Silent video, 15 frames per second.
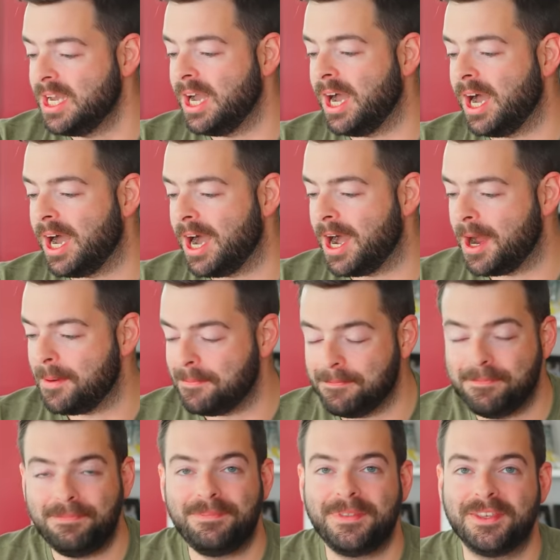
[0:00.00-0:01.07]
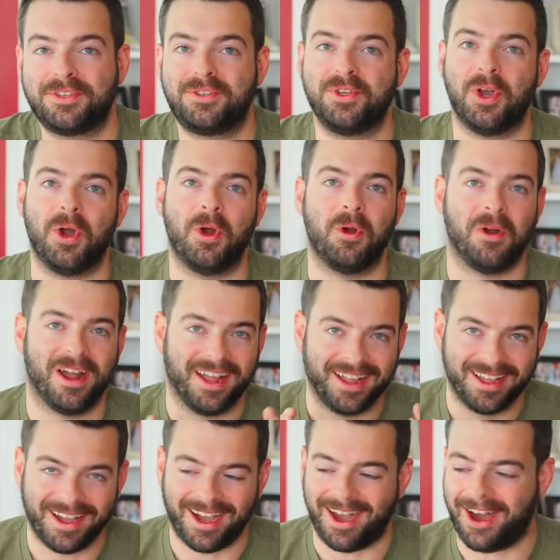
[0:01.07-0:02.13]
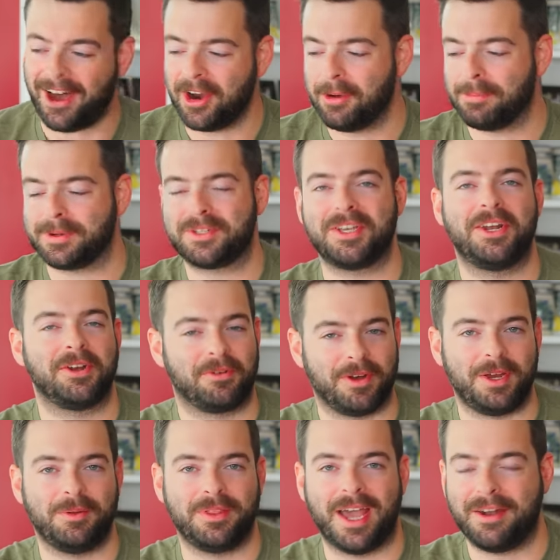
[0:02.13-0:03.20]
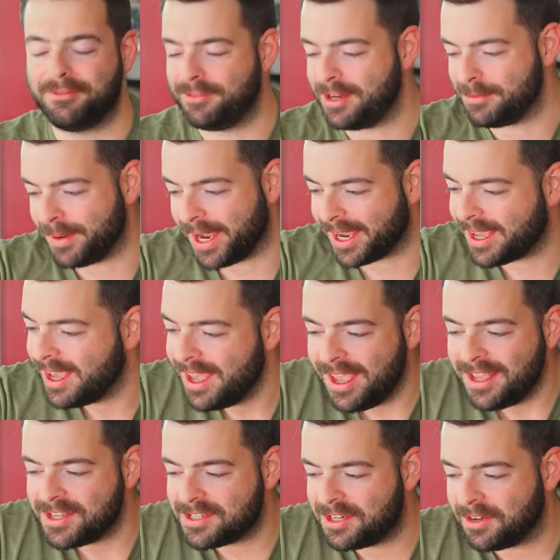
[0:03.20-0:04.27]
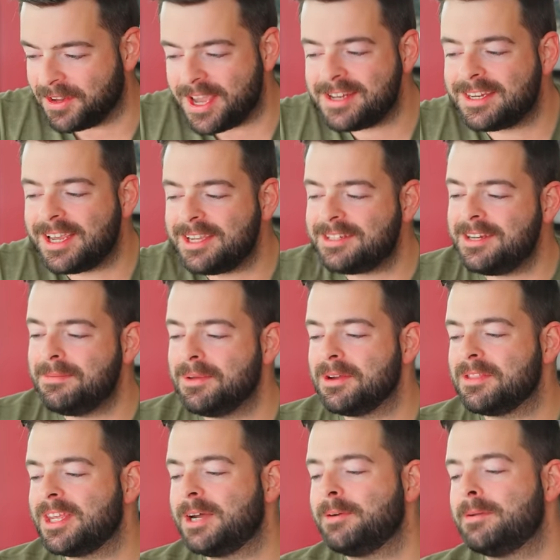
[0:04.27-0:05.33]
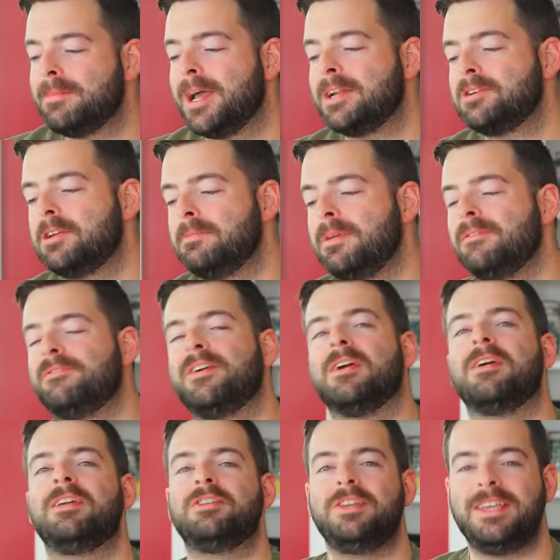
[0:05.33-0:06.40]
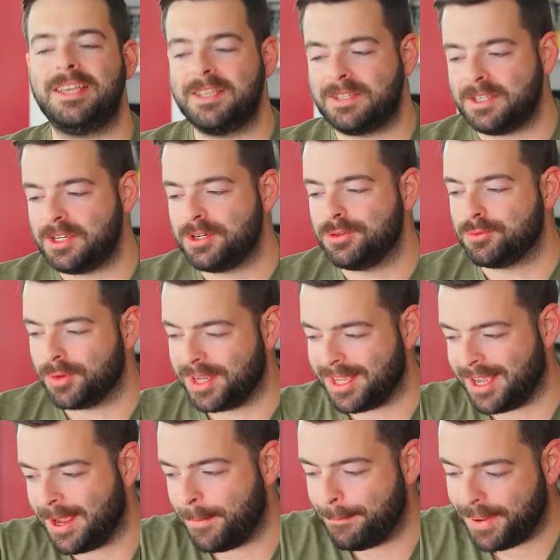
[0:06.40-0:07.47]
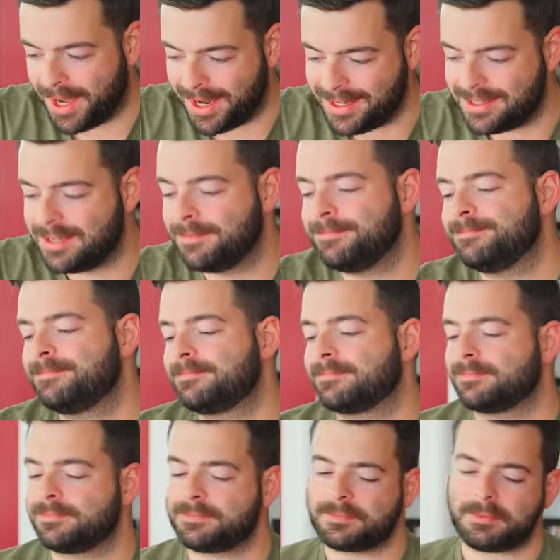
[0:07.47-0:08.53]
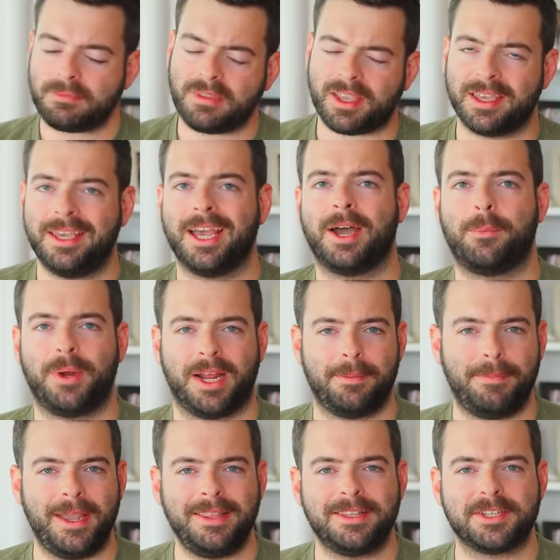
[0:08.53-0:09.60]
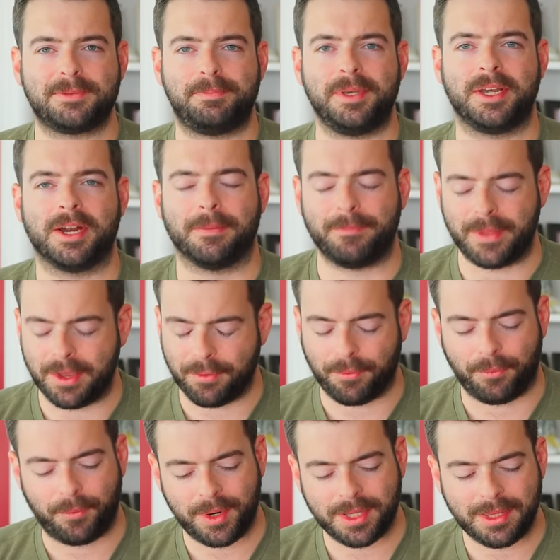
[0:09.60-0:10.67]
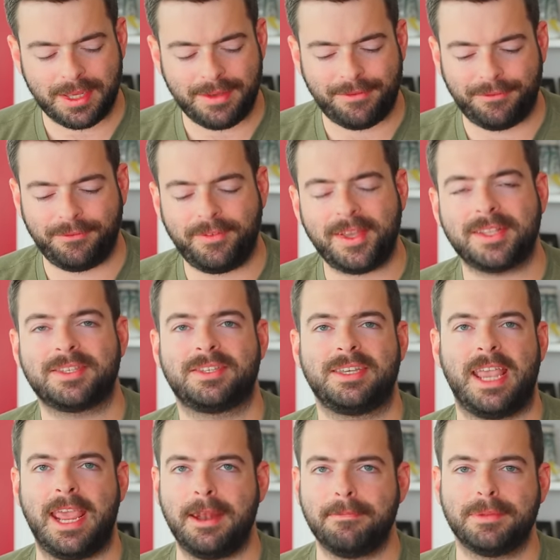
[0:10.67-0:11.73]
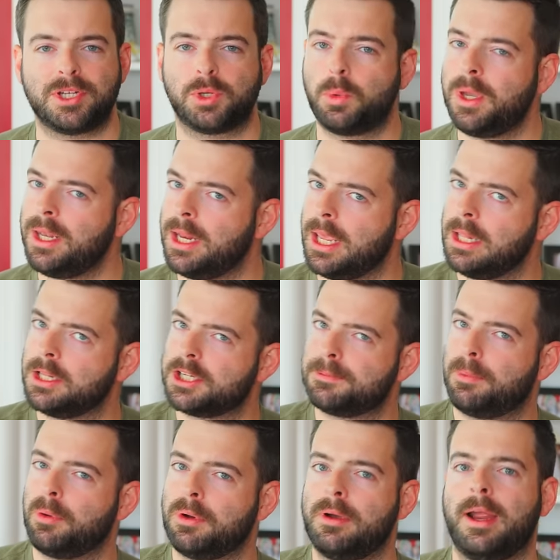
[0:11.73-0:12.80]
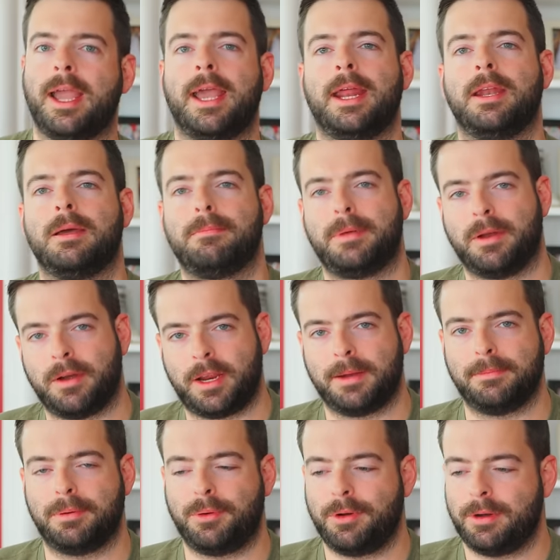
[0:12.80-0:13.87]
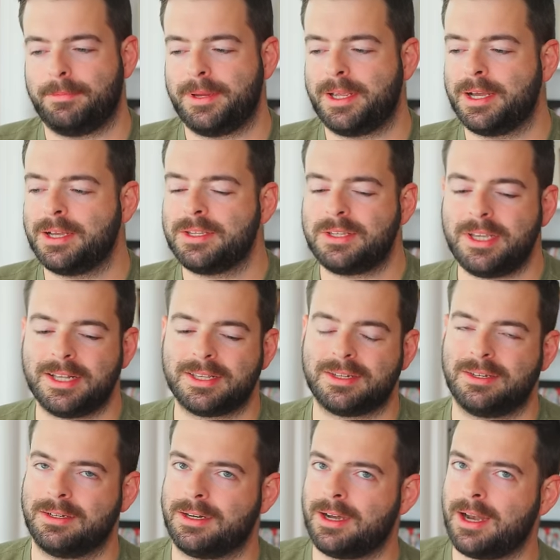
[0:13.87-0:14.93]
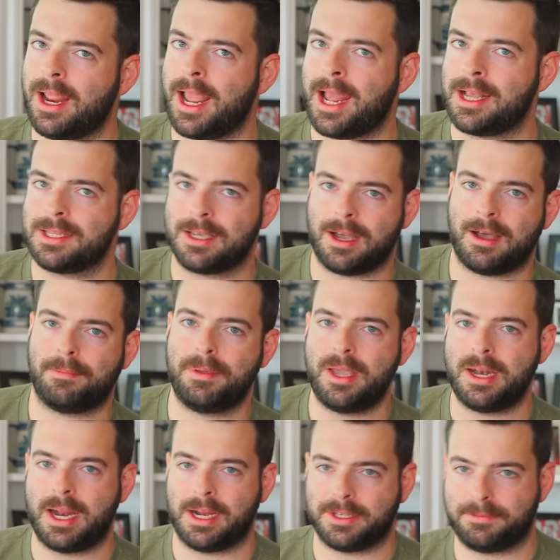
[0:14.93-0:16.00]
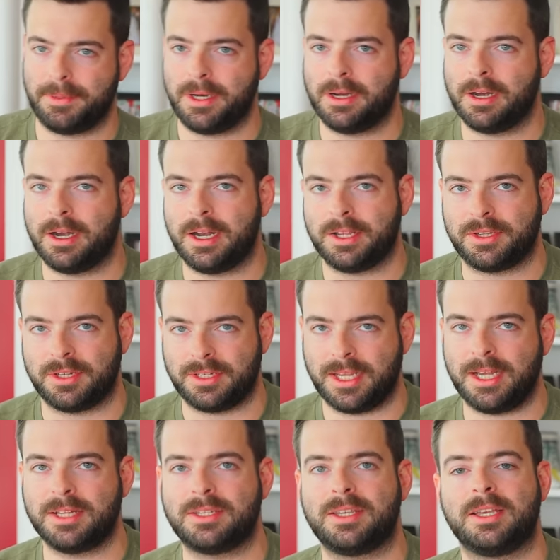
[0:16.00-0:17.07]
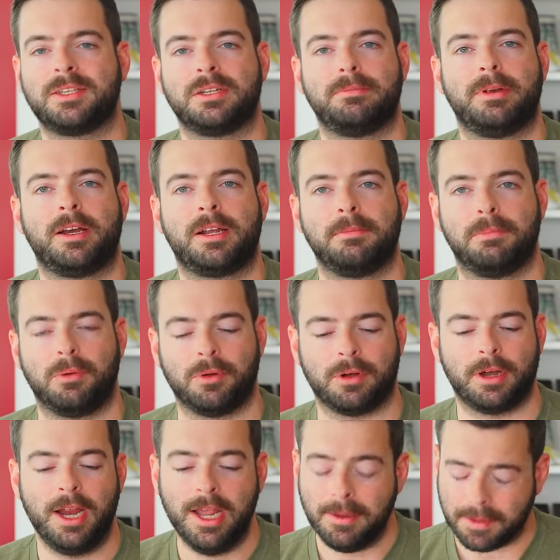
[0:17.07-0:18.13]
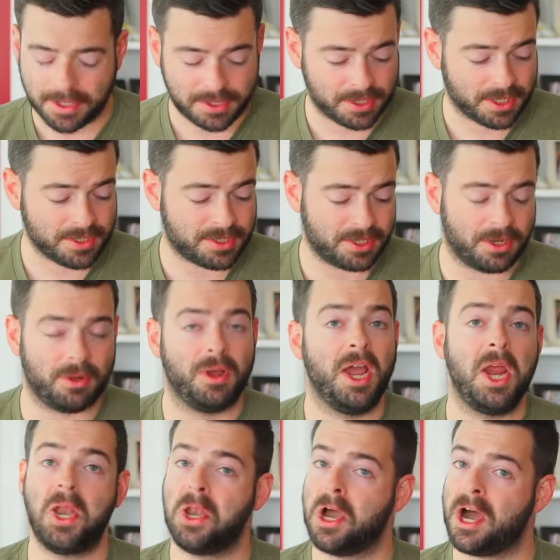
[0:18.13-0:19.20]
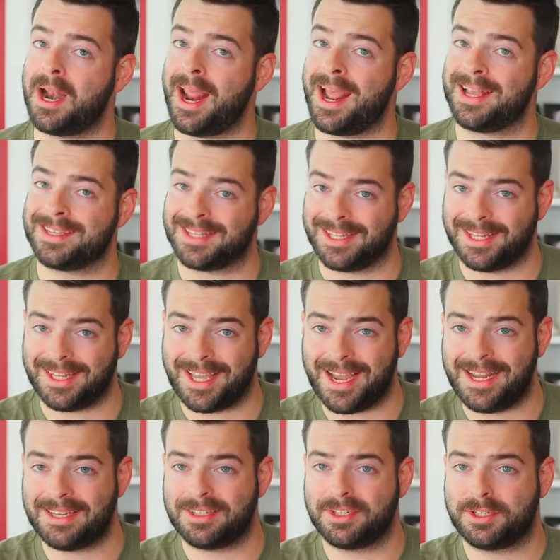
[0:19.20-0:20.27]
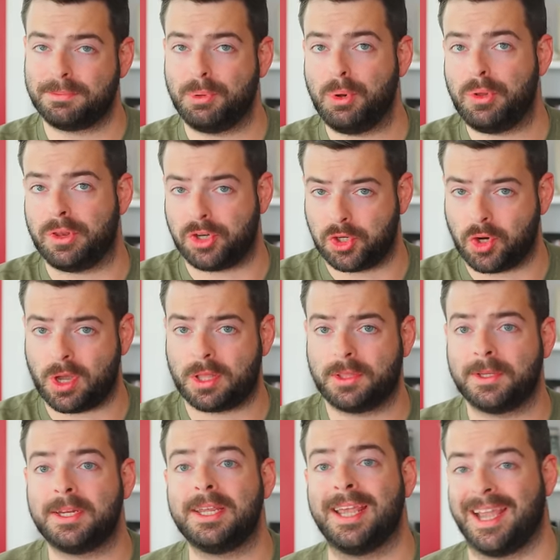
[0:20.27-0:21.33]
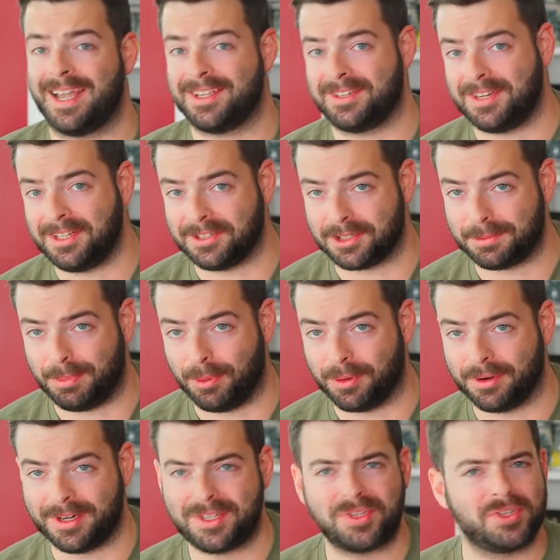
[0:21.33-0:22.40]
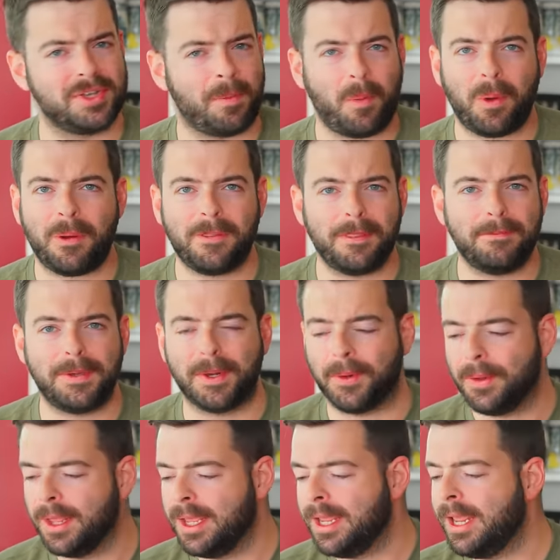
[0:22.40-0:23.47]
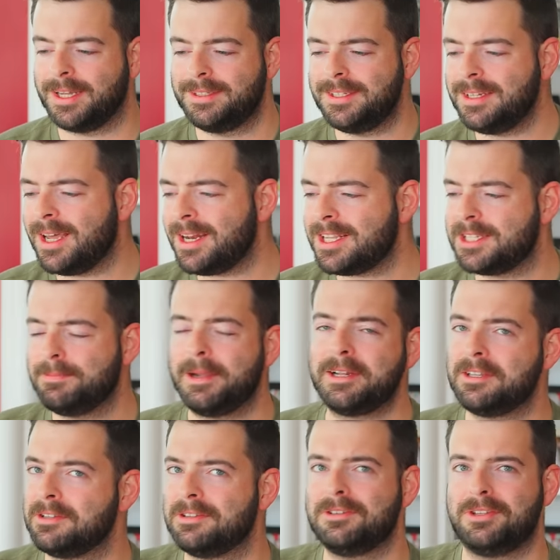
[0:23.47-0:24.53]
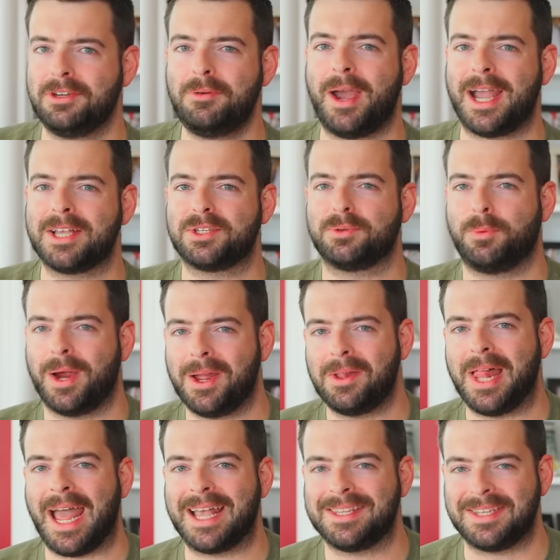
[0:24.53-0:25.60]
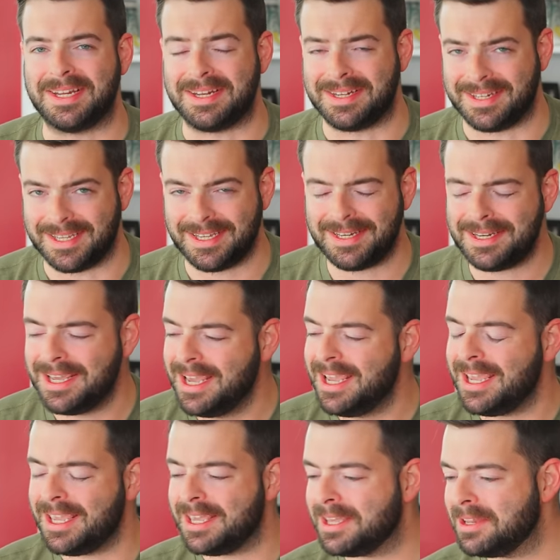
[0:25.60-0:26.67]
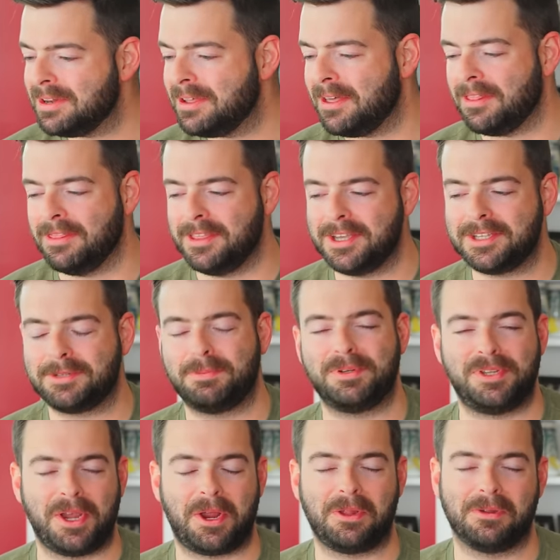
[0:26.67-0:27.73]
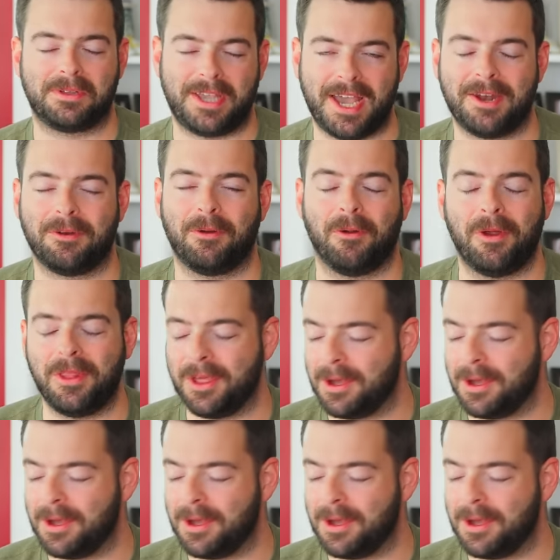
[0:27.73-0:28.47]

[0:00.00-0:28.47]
Um, so 100% agree with that feedback. Still a tasty beer that I would imagine to be a very easy drinking pint. Yeah, when I made this beer, it really fits in between English Porter and American Porter because it's not as hoppy and as bitter and as intense as an American Porter, but it's also not as light, smooth, and chocolatey as an English Porter. It's somewhere in the middle. I did not expect it to do as well as it did in this particular category,